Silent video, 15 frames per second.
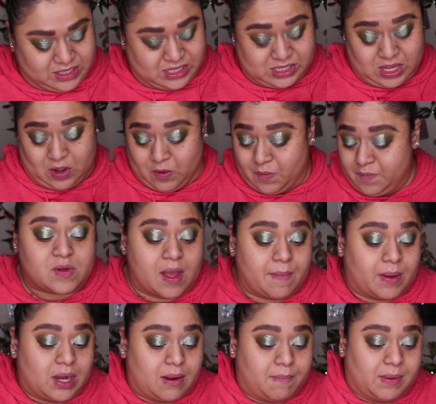So I'm
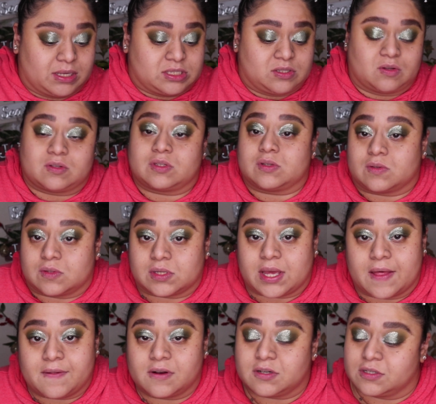gonna mix those two
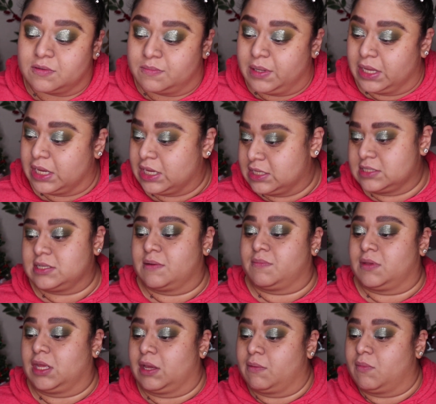together to make
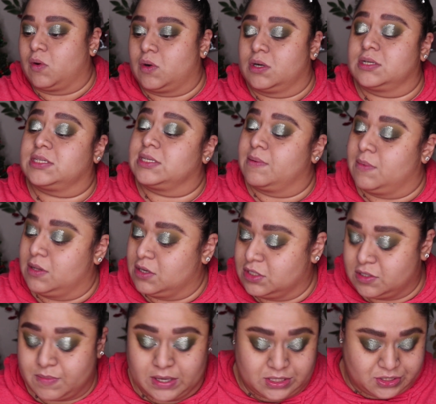something more similar
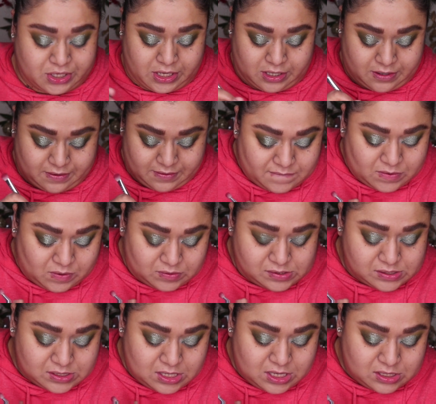to my shade. So
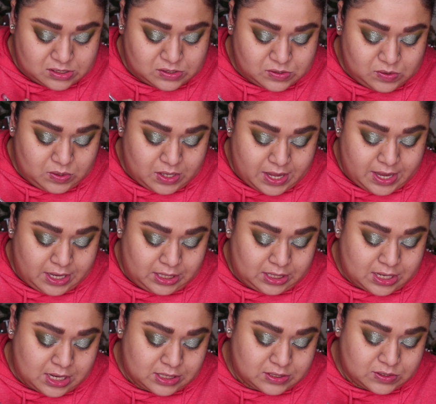it's not too light,
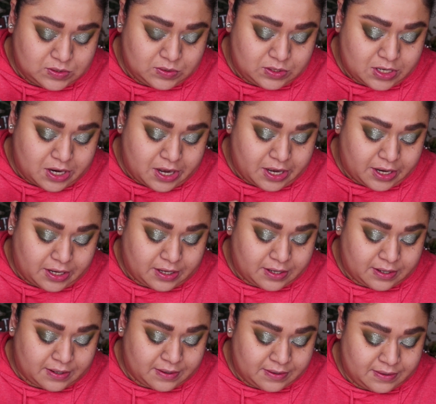not too dark.
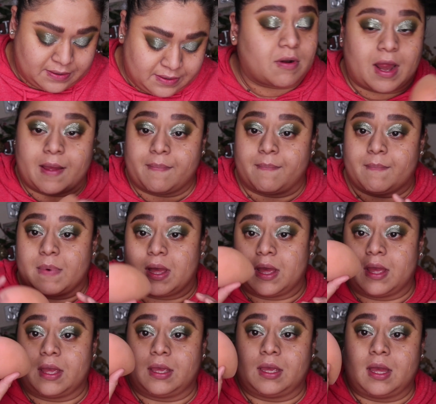Grab
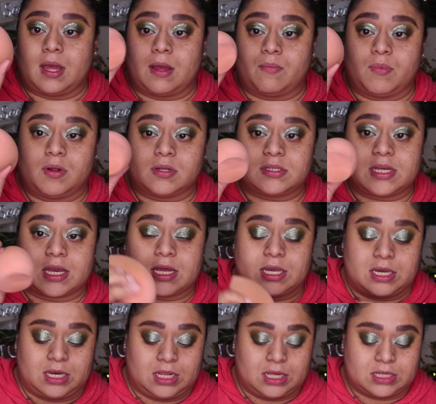my Real
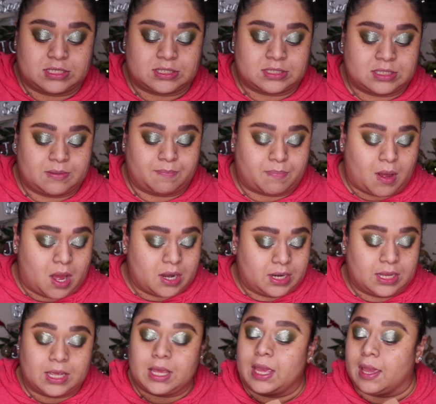Techniques
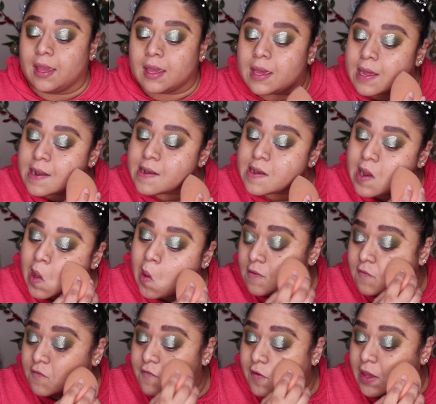body and
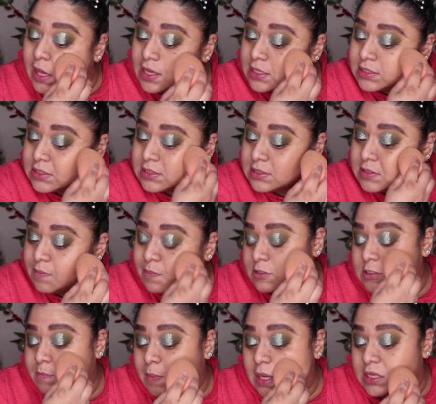face
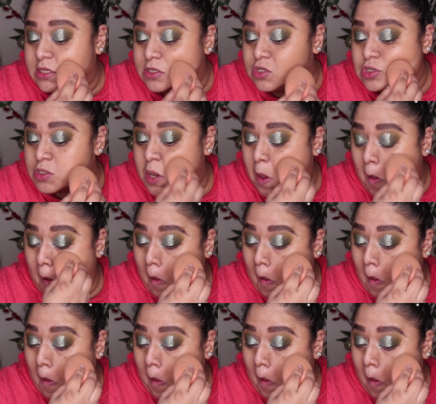sponge.